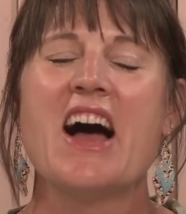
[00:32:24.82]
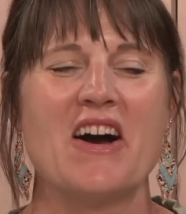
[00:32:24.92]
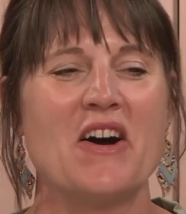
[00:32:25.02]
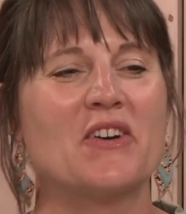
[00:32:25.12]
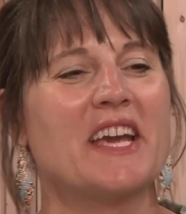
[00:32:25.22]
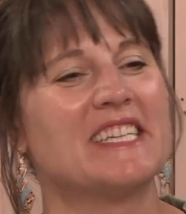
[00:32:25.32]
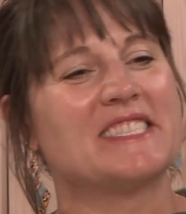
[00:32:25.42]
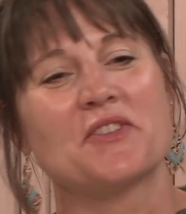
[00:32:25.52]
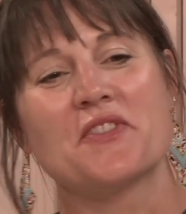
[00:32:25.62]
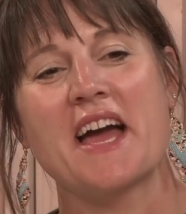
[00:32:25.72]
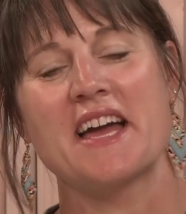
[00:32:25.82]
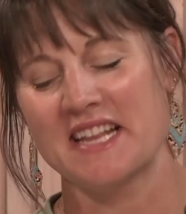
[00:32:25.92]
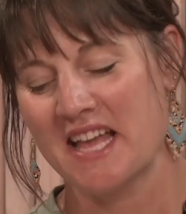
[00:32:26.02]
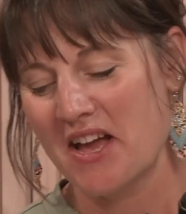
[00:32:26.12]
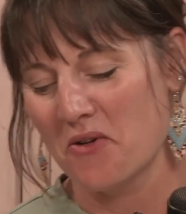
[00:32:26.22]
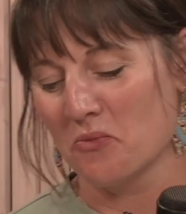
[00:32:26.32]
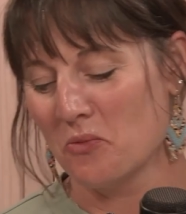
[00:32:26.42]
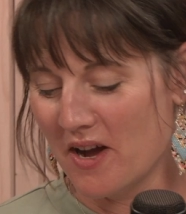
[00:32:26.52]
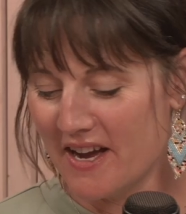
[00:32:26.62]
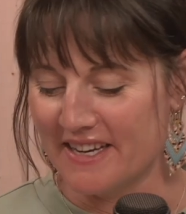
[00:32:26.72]
Okay, so that
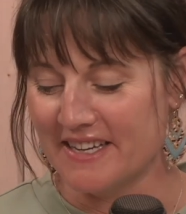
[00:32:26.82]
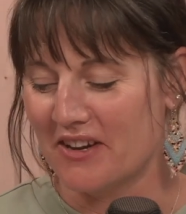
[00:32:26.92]
one,